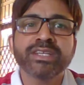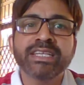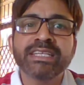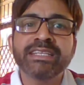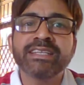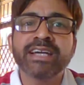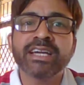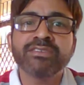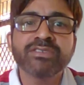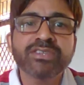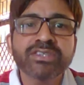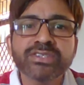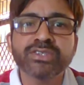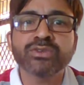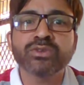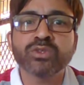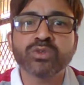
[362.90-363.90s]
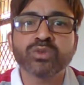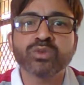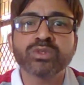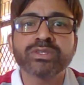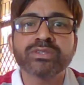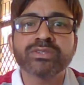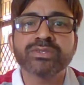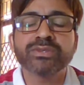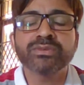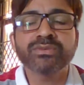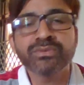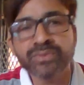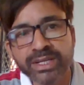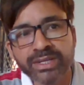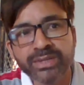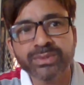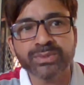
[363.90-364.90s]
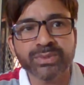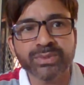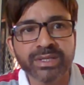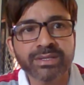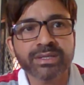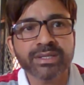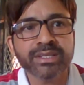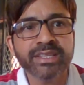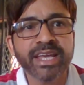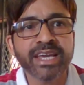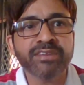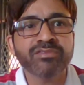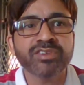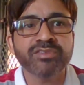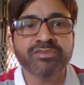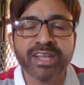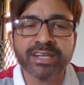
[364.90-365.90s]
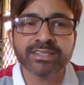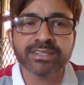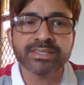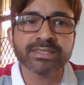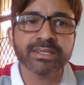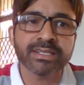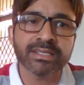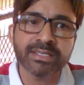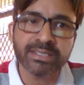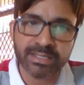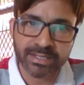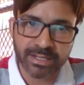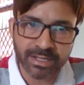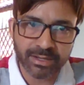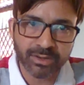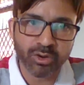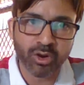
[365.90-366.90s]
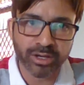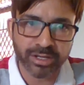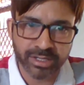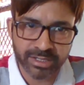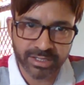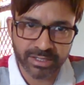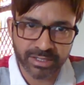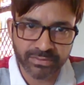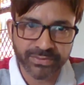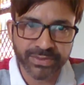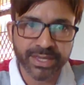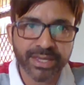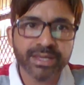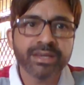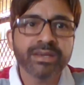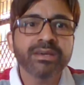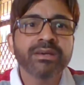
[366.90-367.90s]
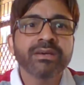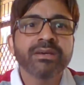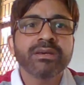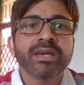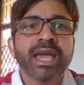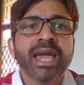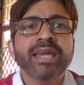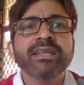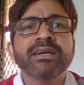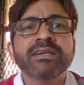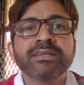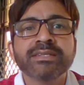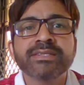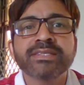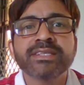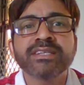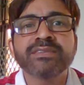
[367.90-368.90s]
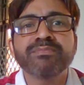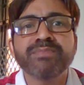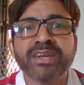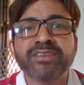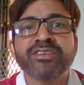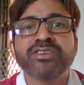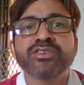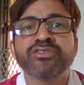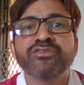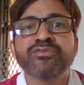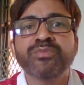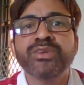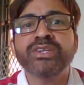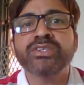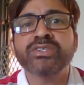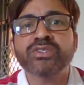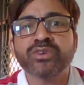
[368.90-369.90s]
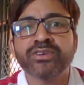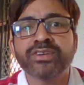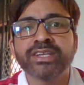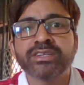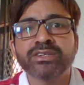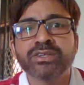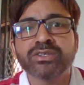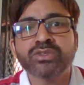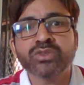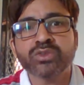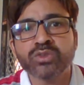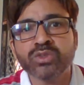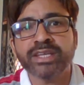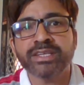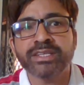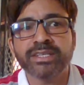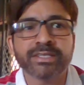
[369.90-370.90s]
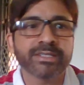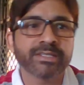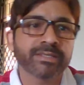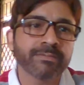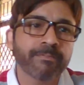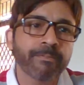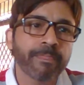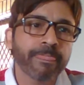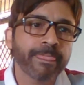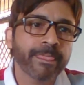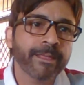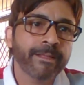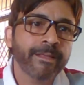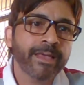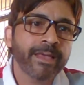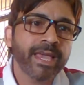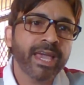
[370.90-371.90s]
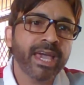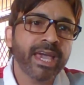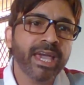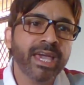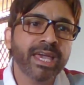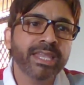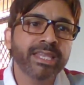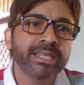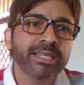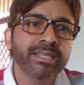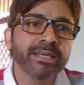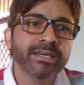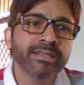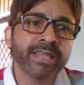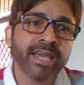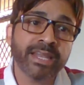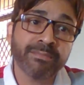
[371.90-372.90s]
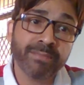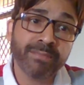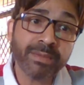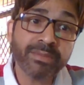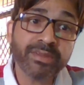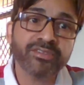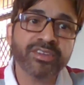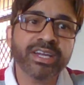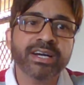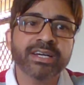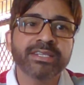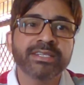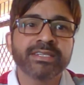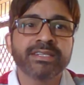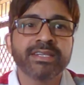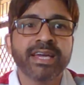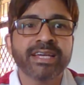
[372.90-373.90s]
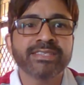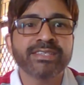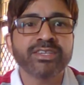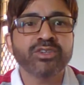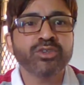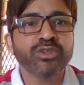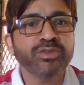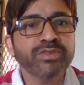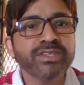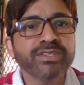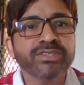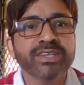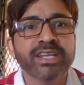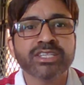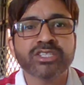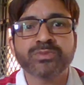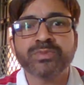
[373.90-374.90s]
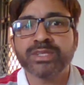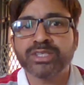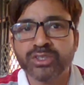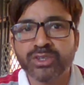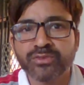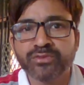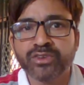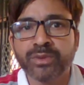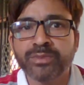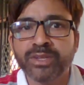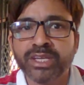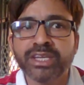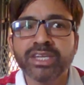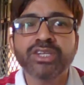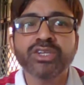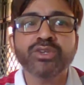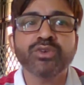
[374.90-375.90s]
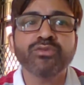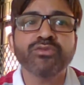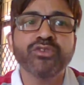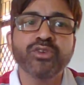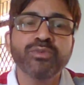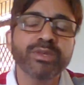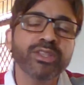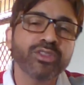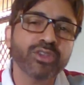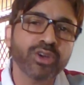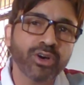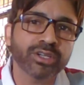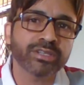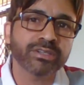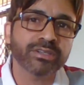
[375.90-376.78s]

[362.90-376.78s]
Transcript: in diverse ecozones world over that reflects cultural, cognitive, and artistic merit of prehistoric societies, and that may be regarded as a universal expression of communication of human thought.